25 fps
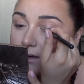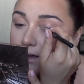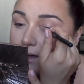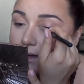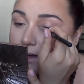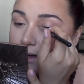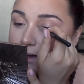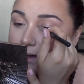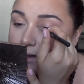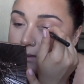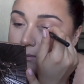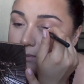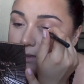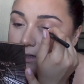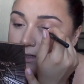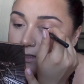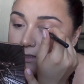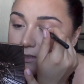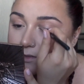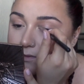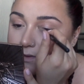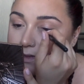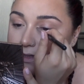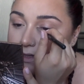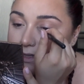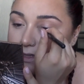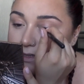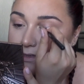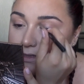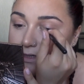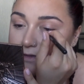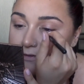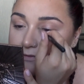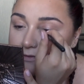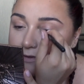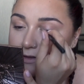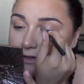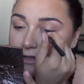And by doing this, I
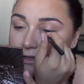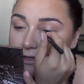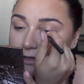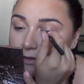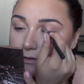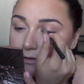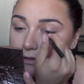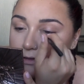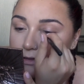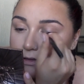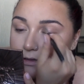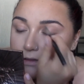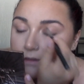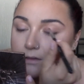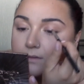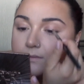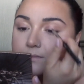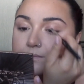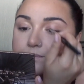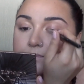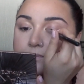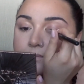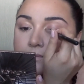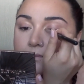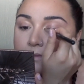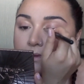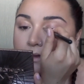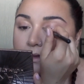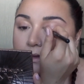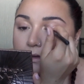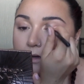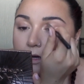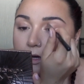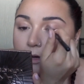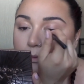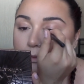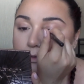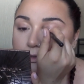feel like you look
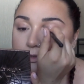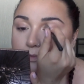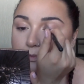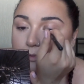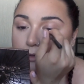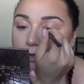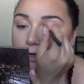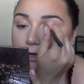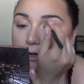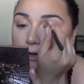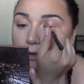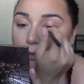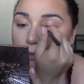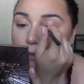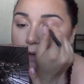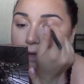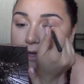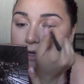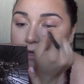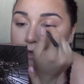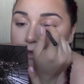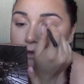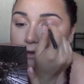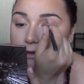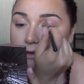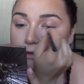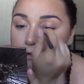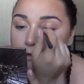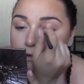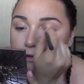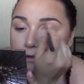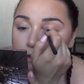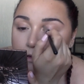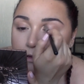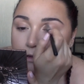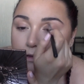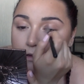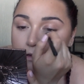almost more awake.
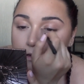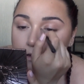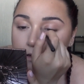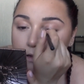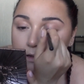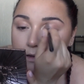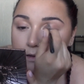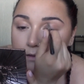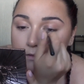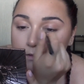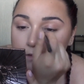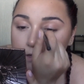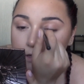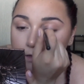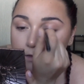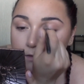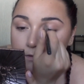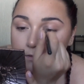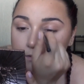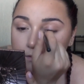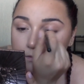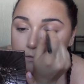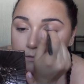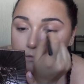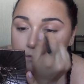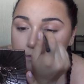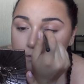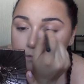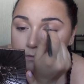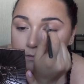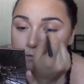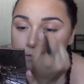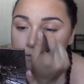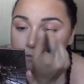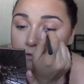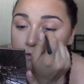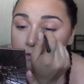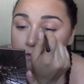I don't know.
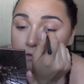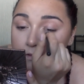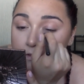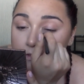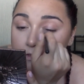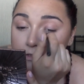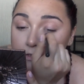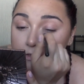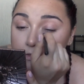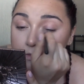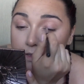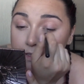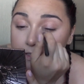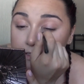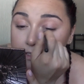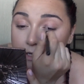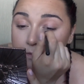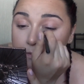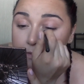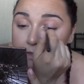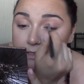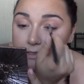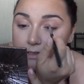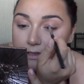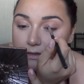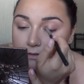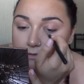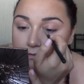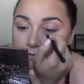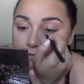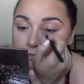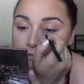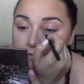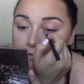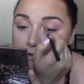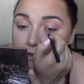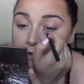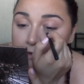It's just what I tell myself.
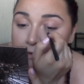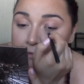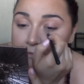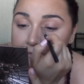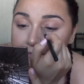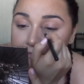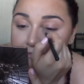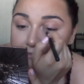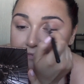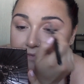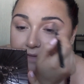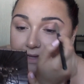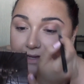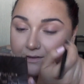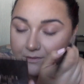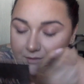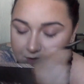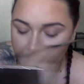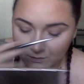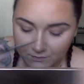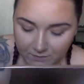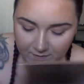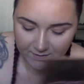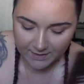I don't know if it's